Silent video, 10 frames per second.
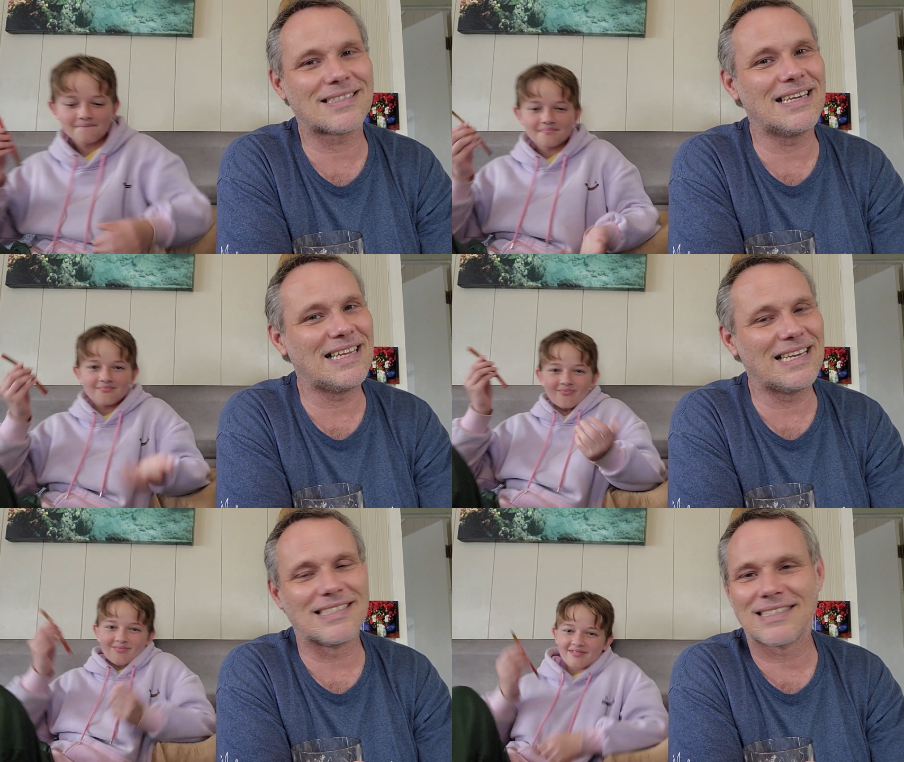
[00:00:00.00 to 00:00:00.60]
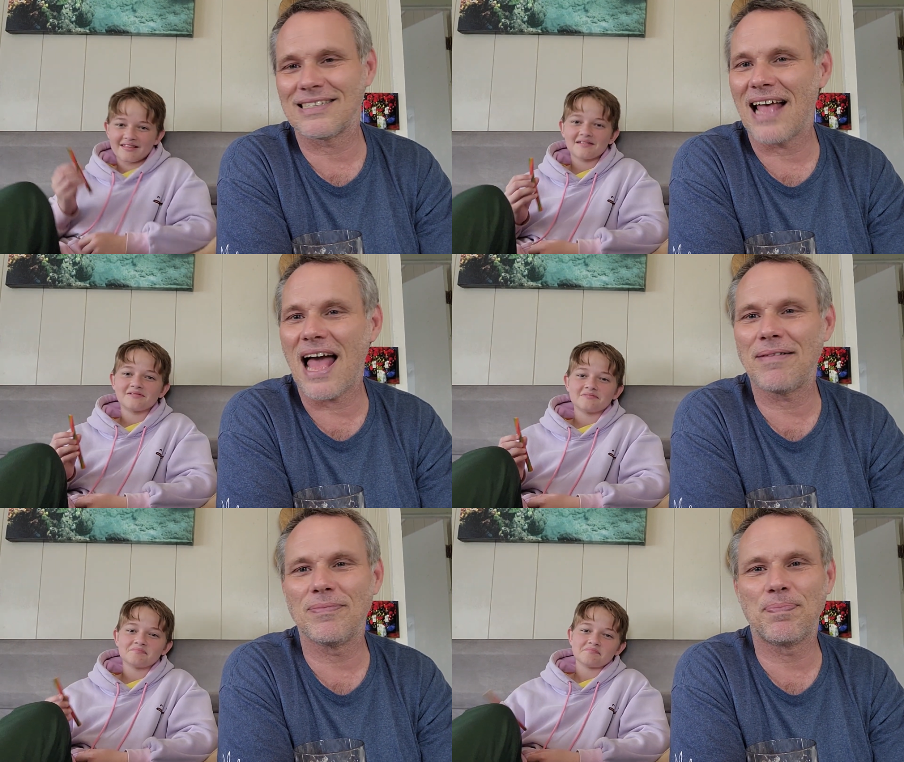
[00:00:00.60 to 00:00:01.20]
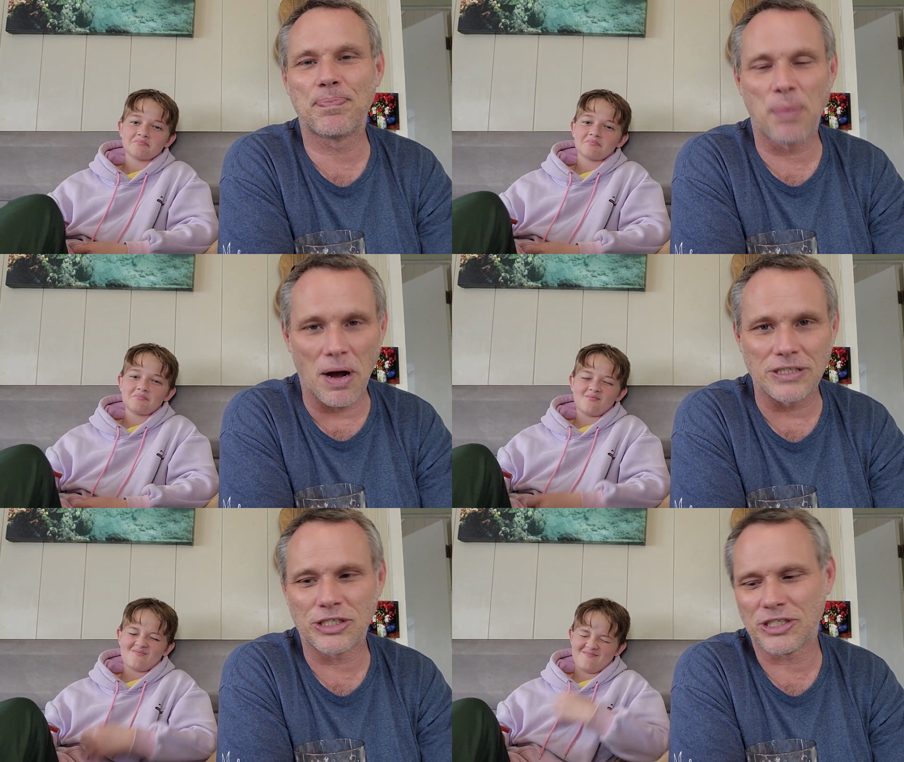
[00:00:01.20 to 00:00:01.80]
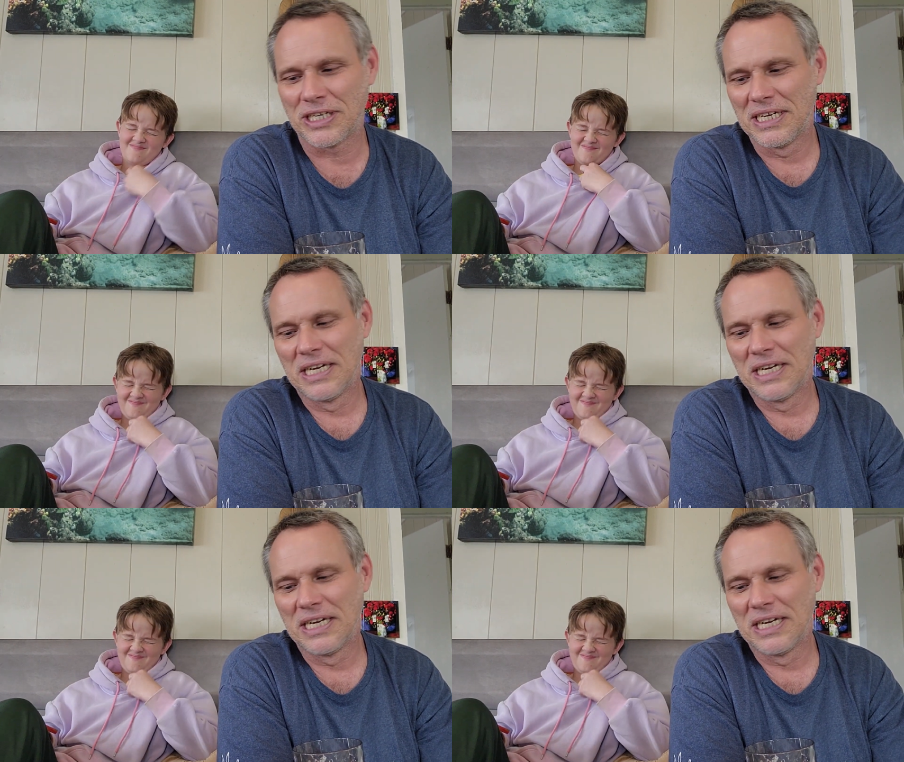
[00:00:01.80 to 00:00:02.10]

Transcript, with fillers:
Speaker 1: it is. That punched.